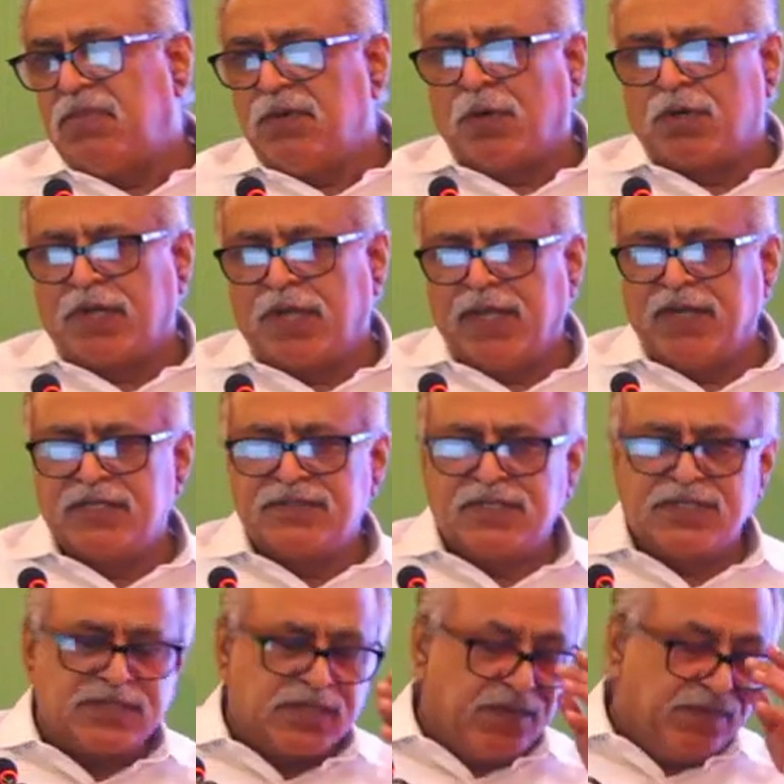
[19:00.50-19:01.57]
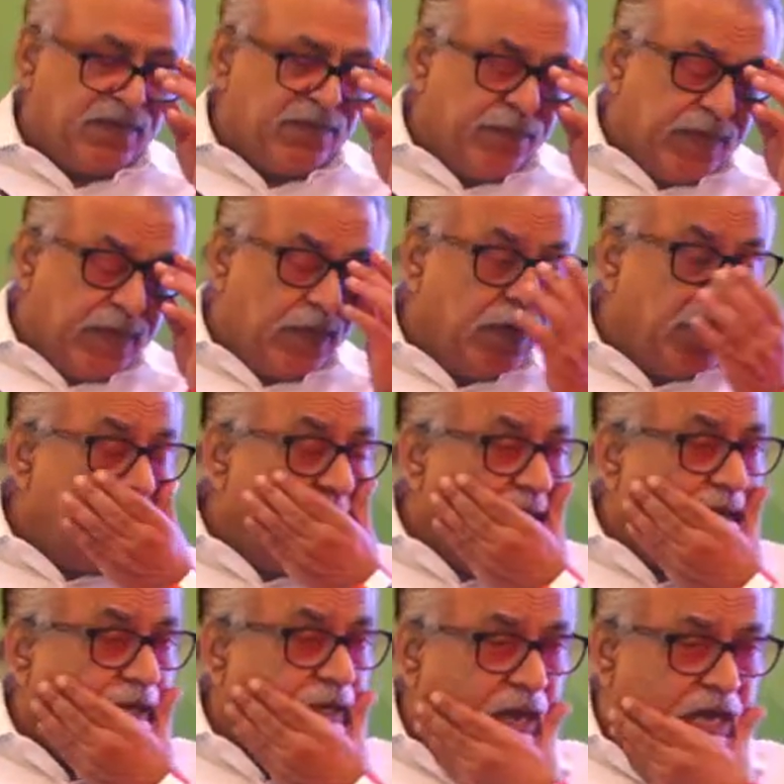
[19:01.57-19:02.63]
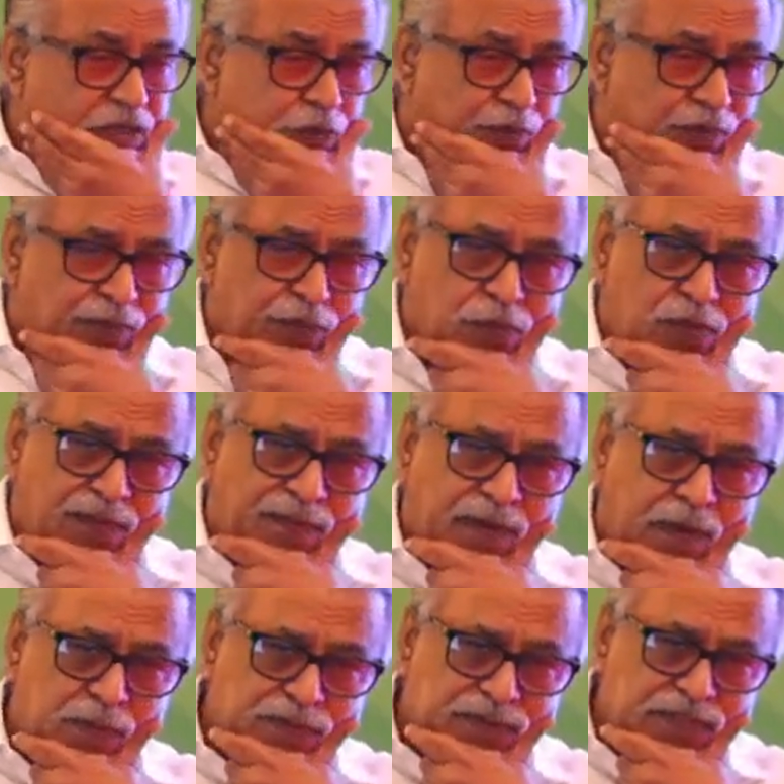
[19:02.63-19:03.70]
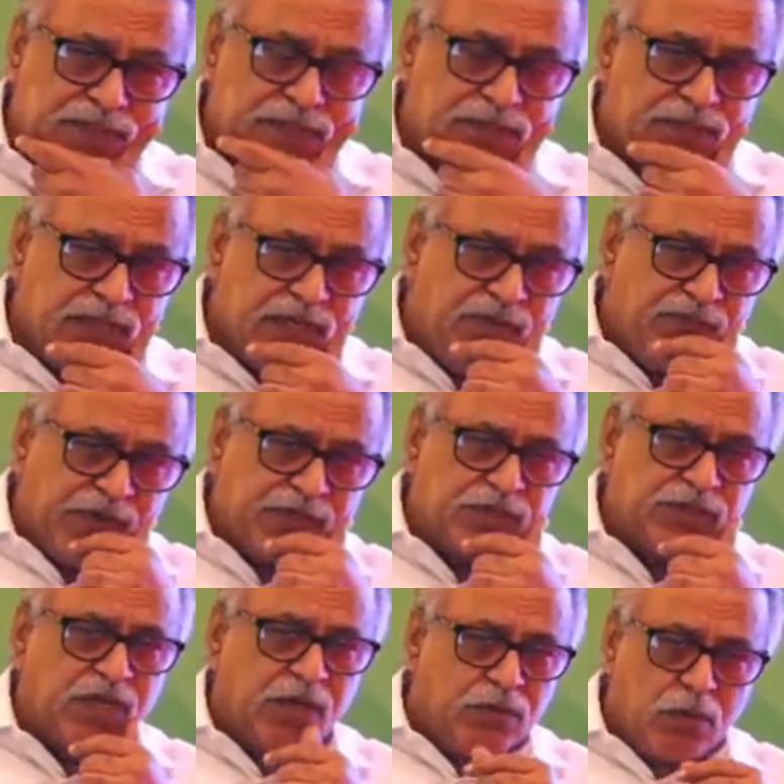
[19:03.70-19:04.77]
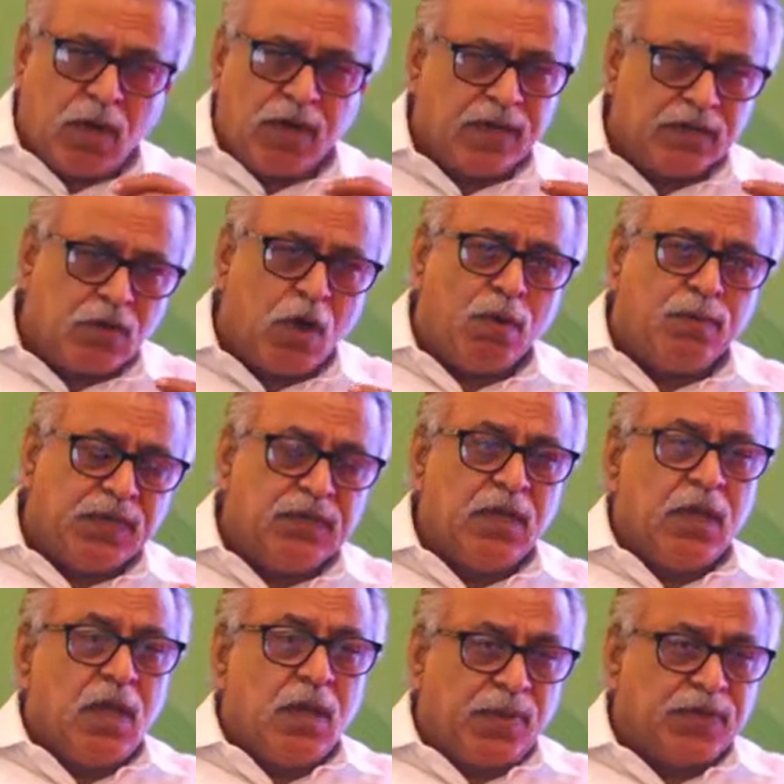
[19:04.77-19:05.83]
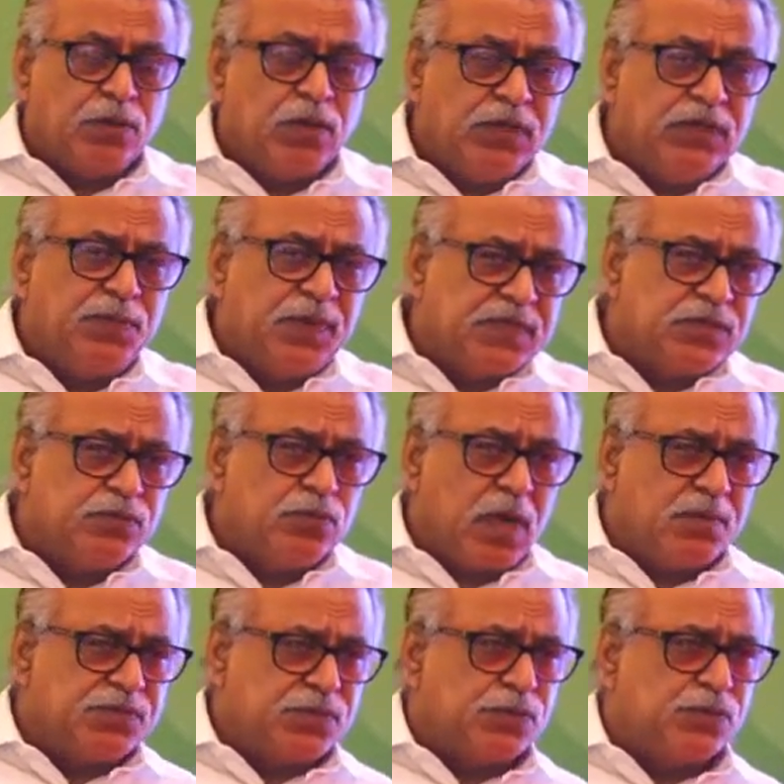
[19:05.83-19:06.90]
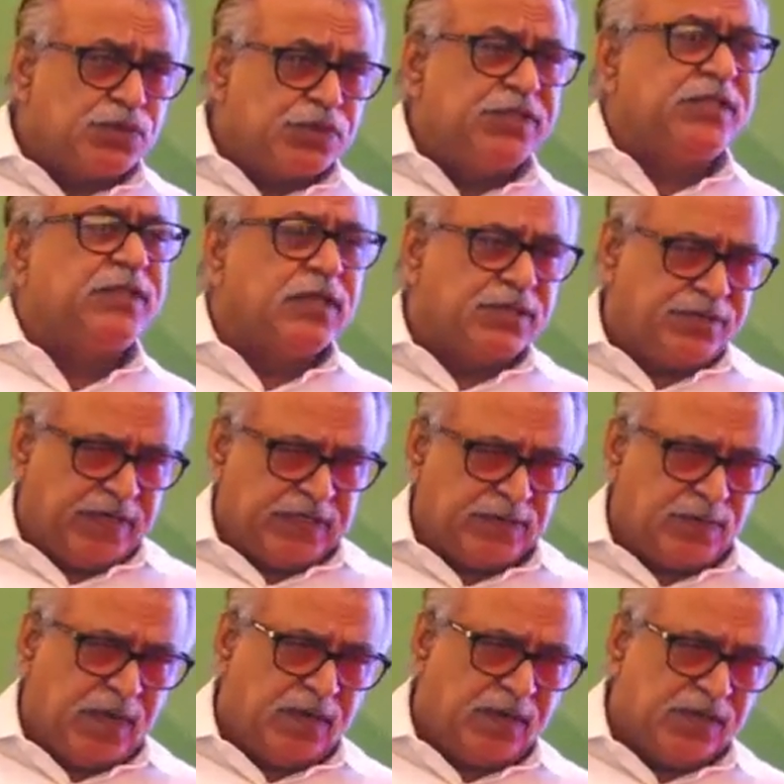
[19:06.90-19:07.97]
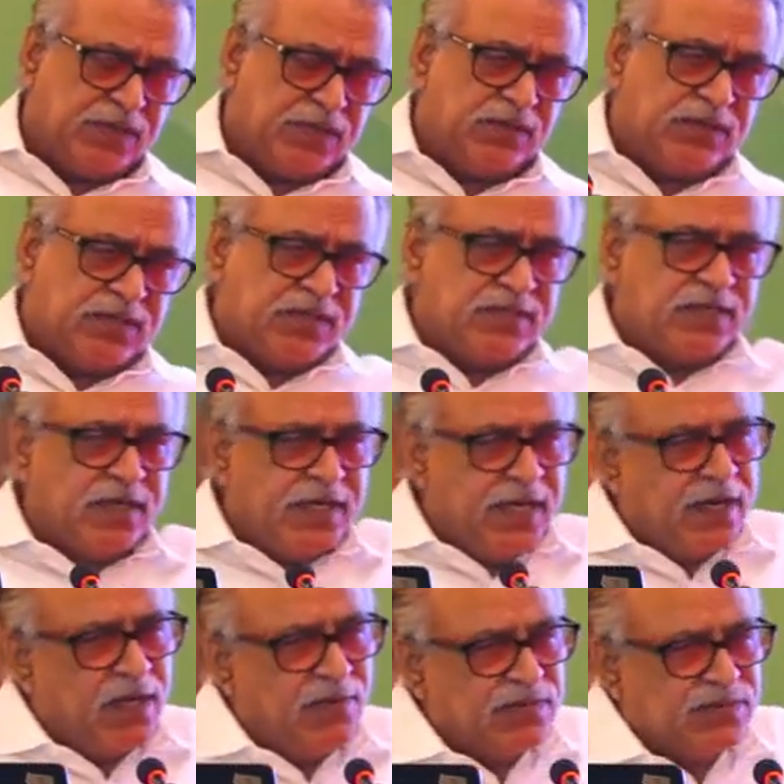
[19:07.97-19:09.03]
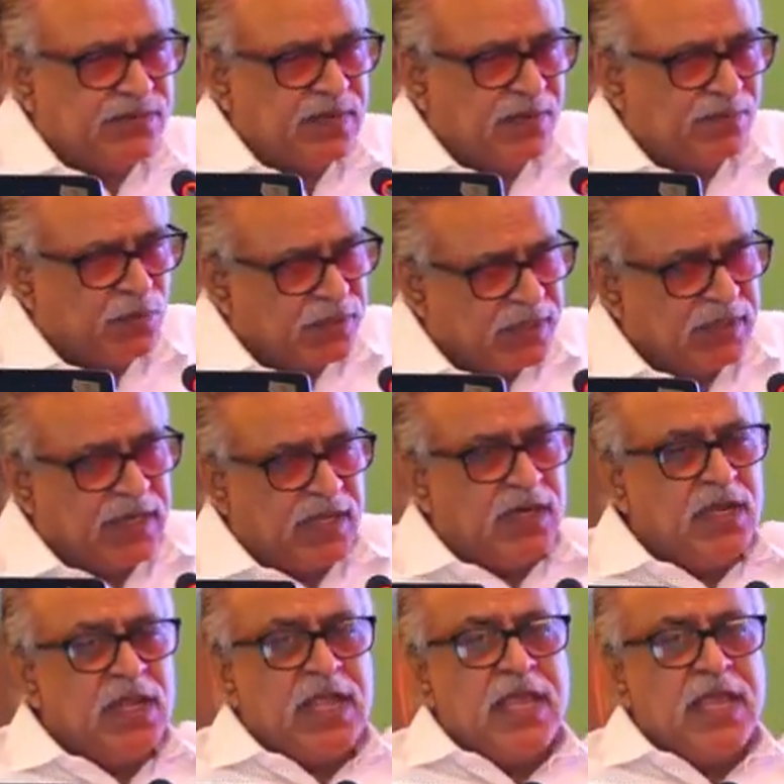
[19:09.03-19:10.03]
Dr. Kher has just given a very large overview around this. The infections are not uncommon, particularly the patient who comes to seek a transplantation. This is the data which we have put in here.